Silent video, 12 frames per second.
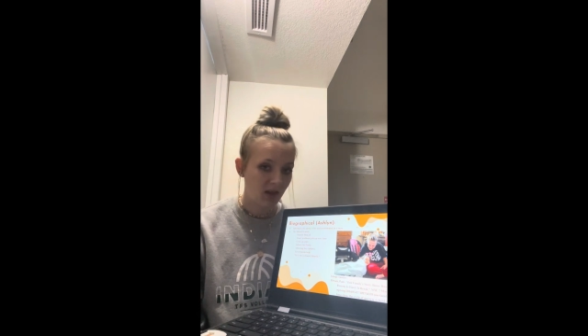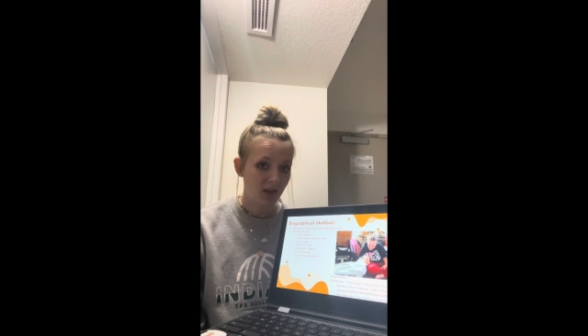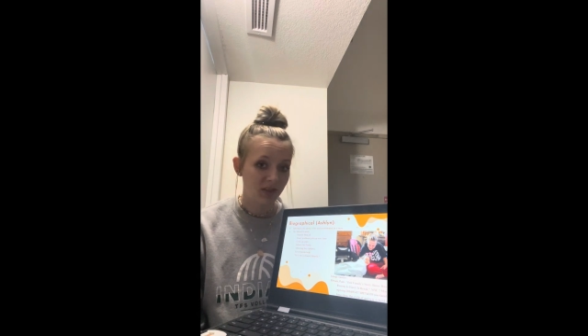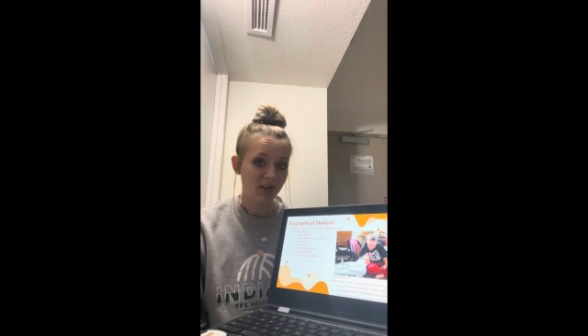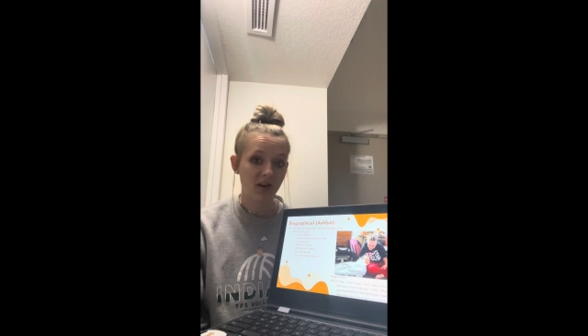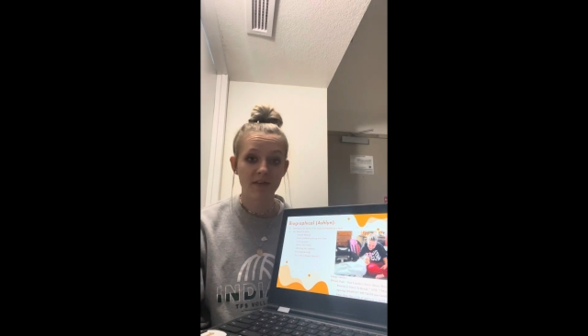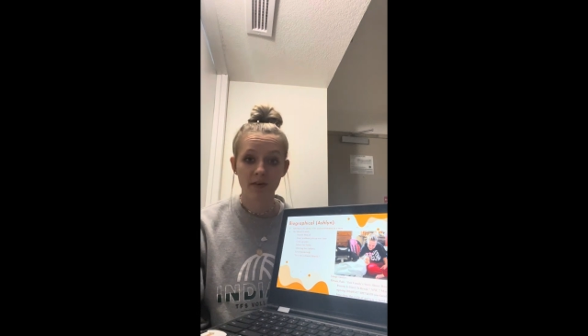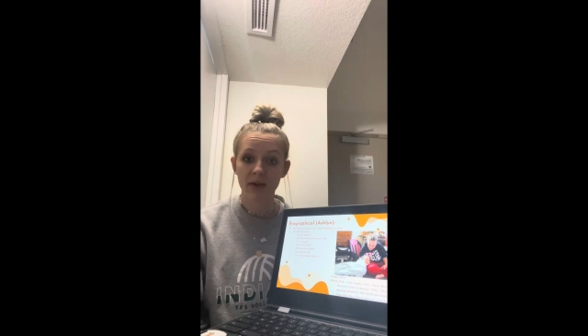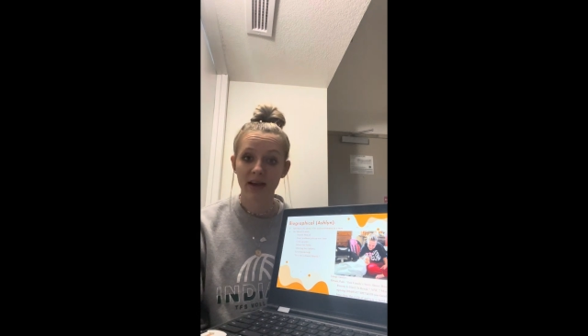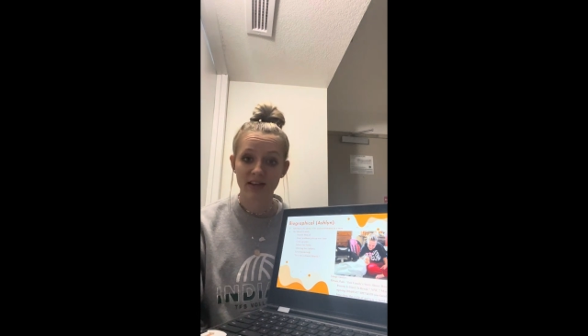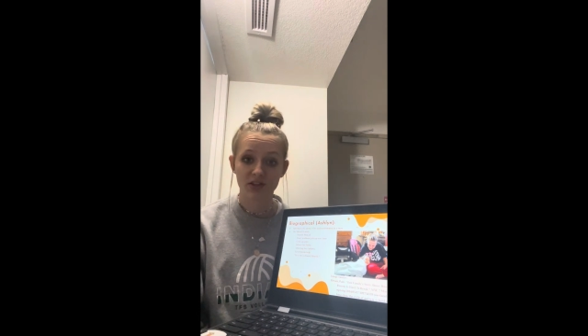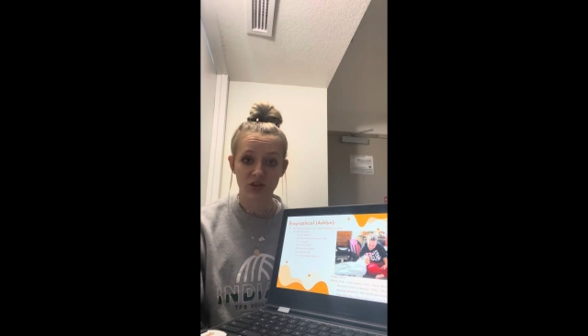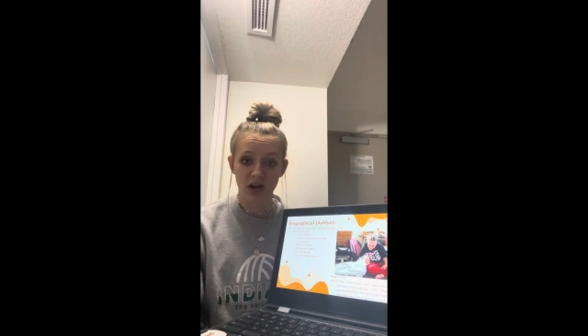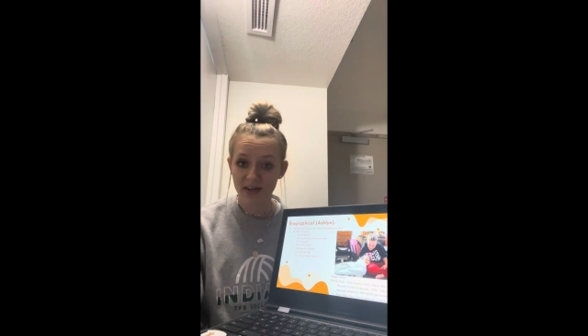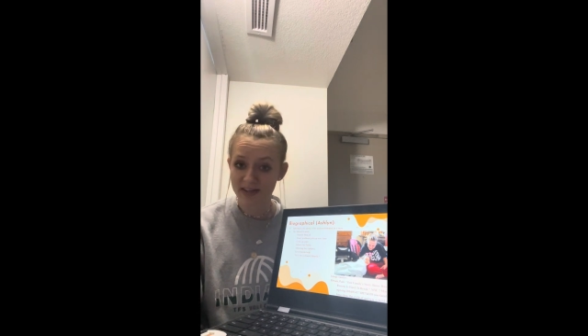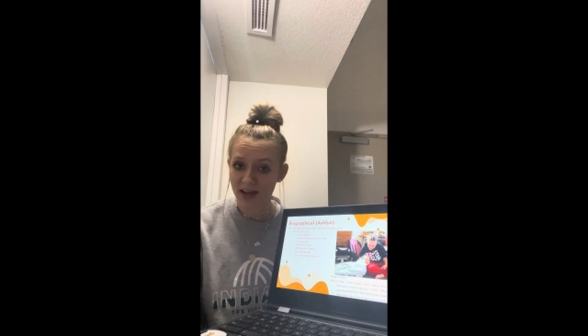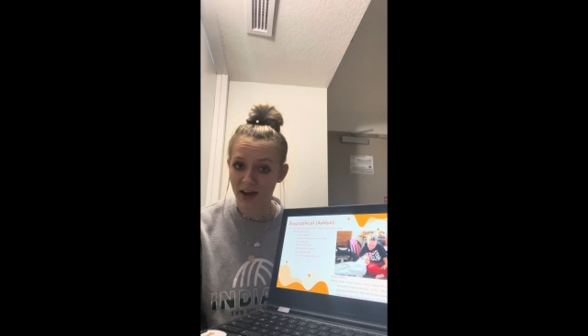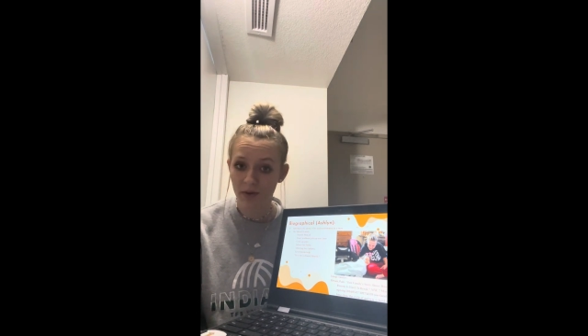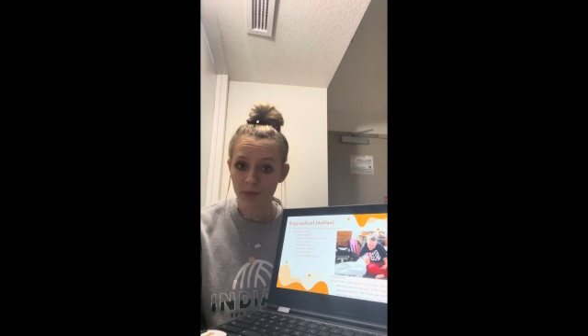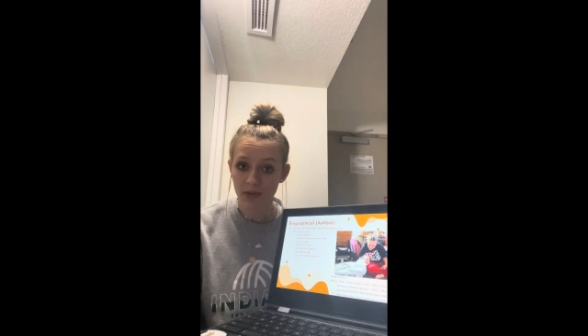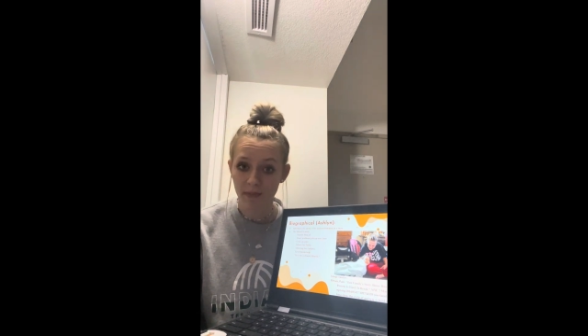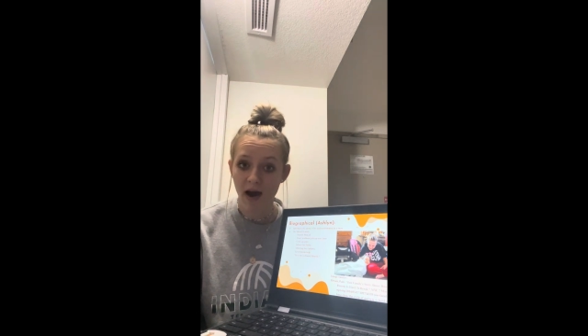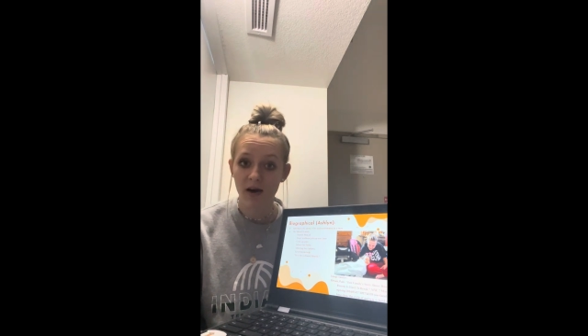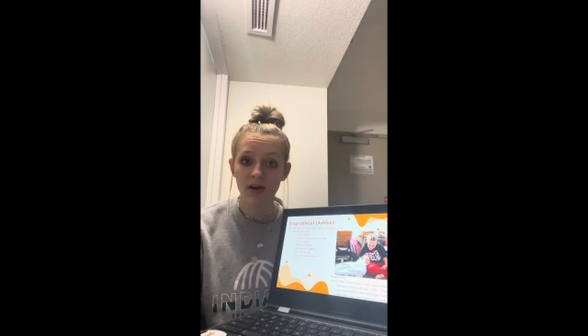The government has tried to help them
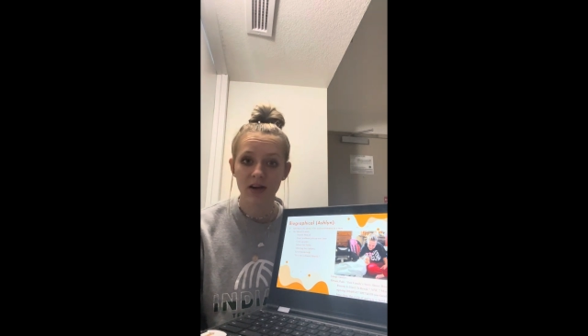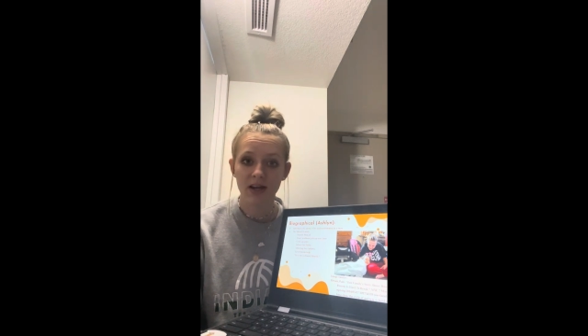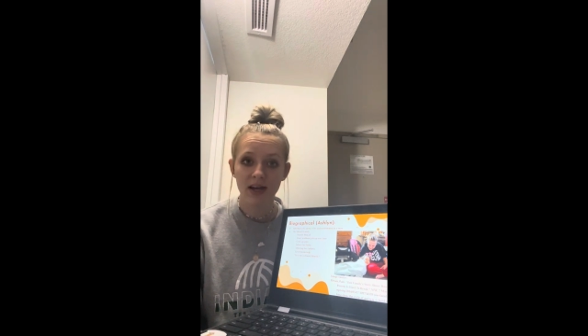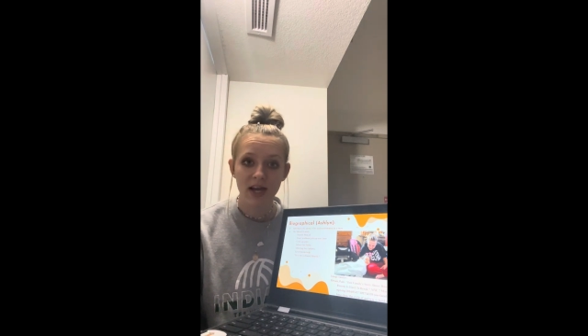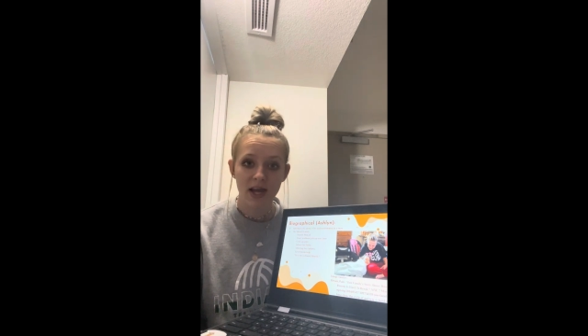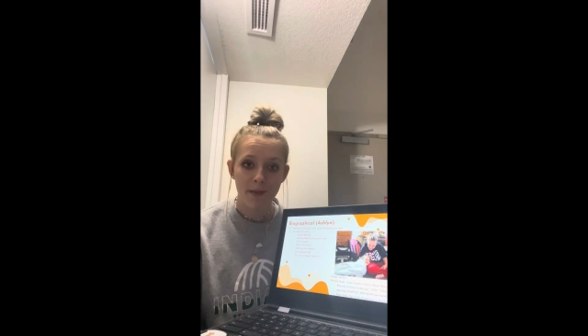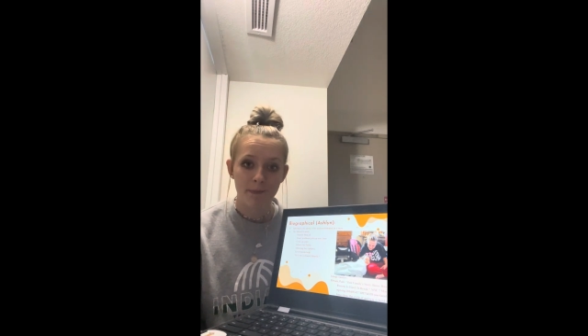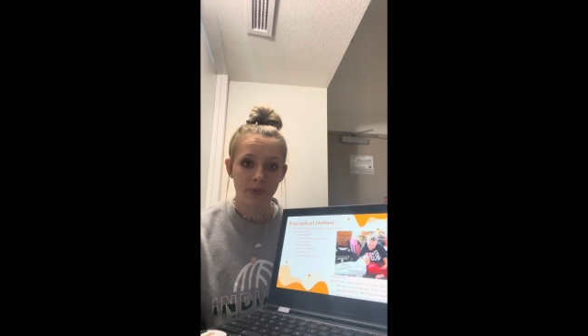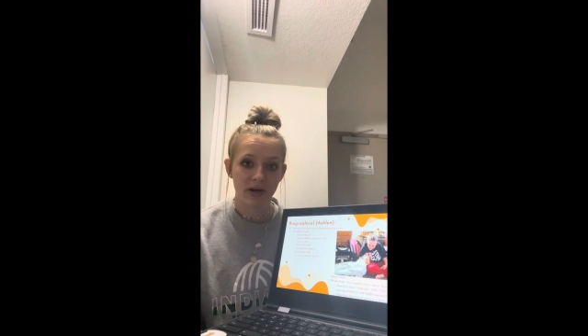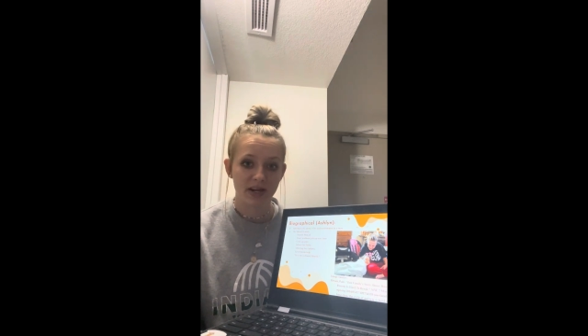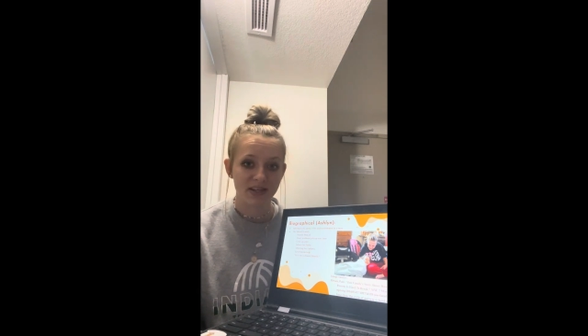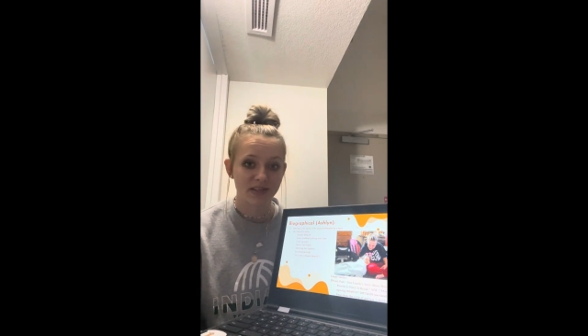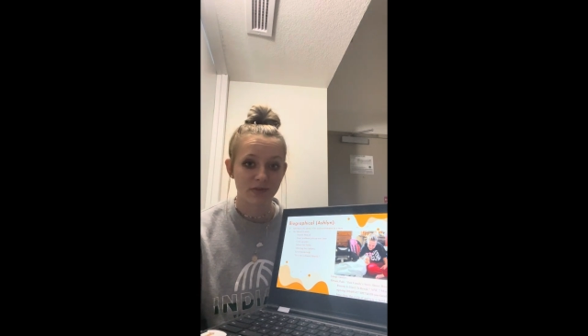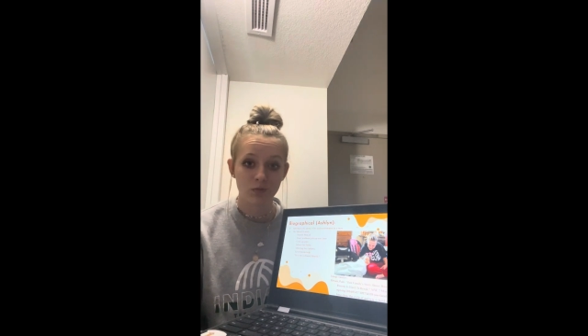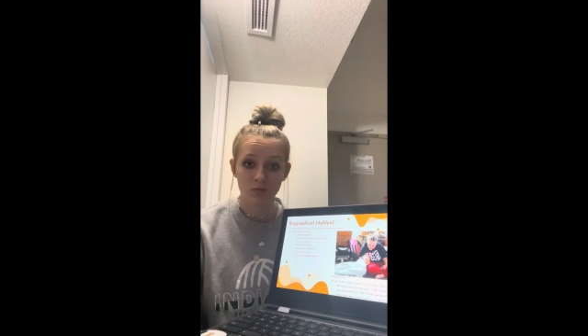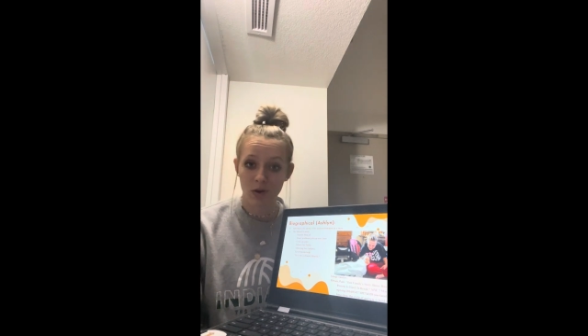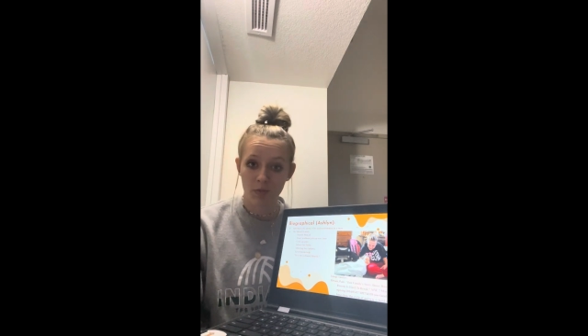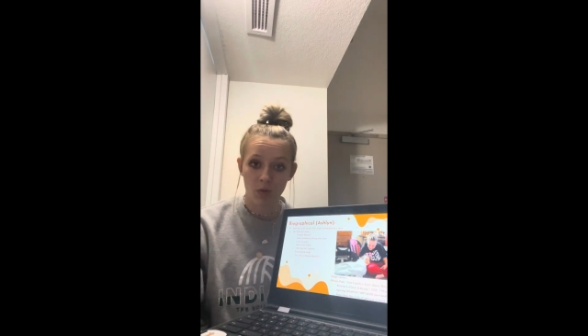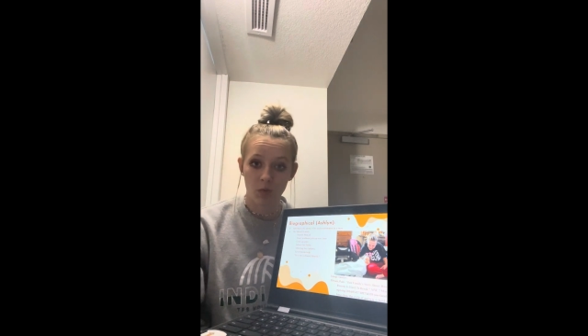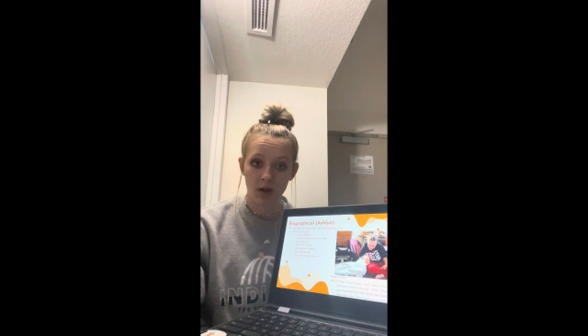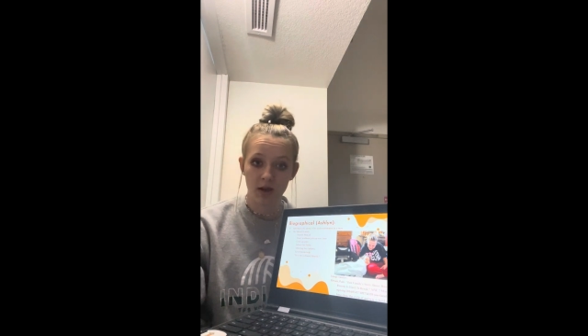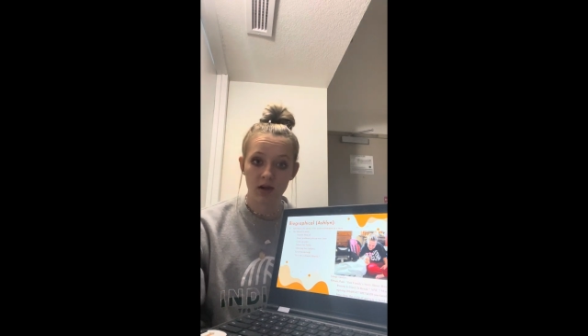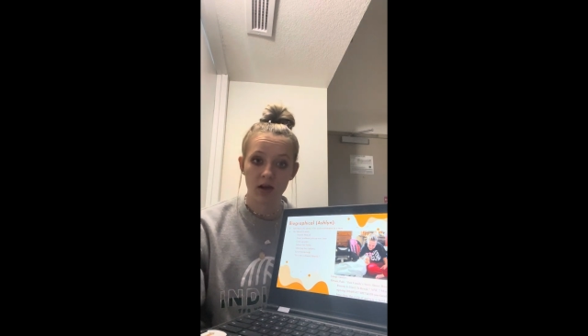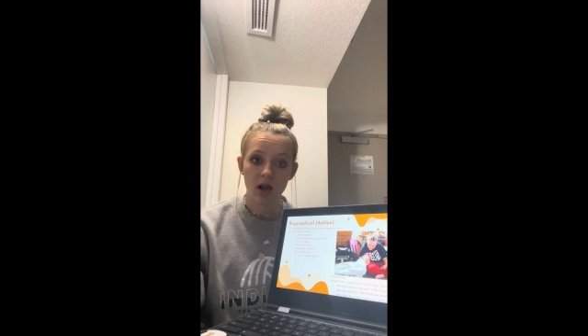out, but number
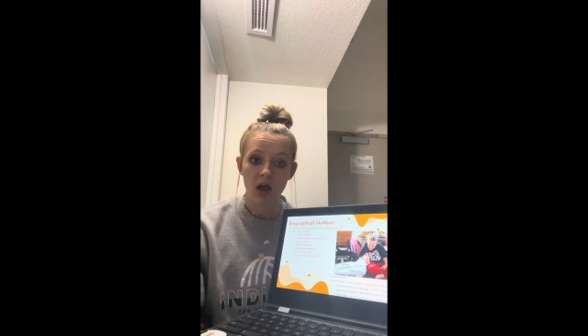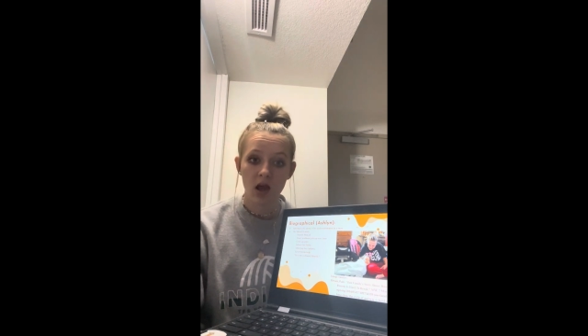one,